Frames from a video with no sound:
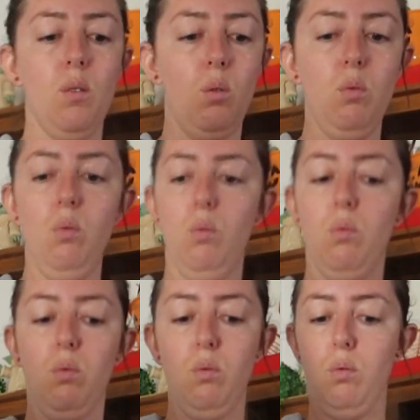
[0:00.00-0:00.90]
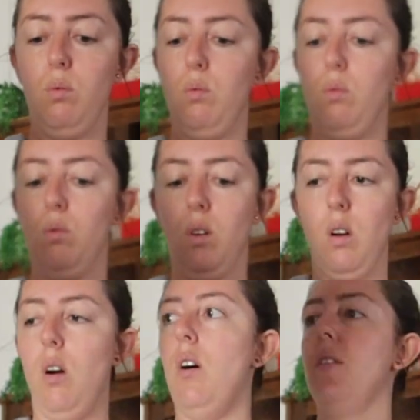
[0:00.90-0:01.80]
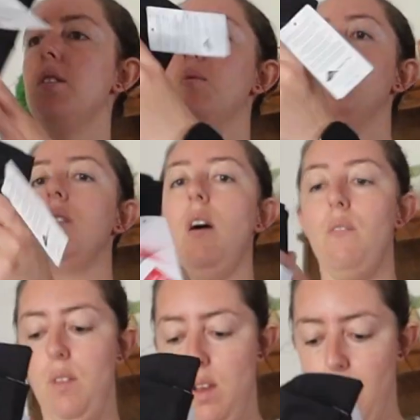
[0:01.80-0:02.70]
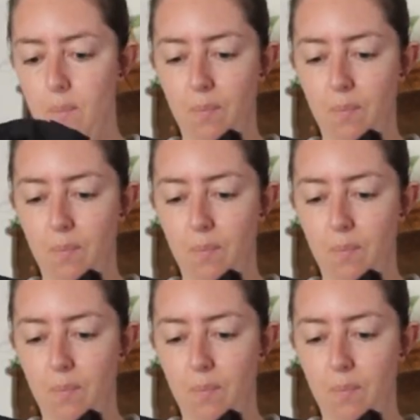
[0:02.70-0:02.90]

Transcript: Okay. Ooh. Oh, these are the ones that have the